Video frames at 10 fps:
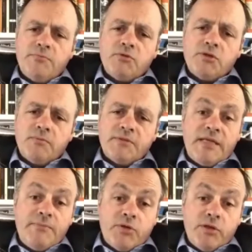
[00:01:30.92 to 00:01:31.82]
terms,
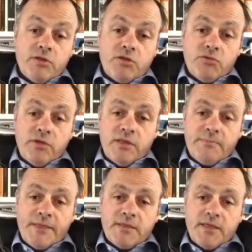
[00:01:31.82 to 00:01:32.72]
anybody that's joining the
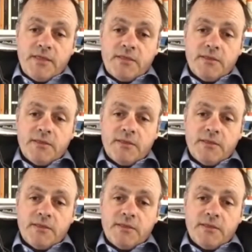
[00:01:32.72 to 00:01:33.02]
business.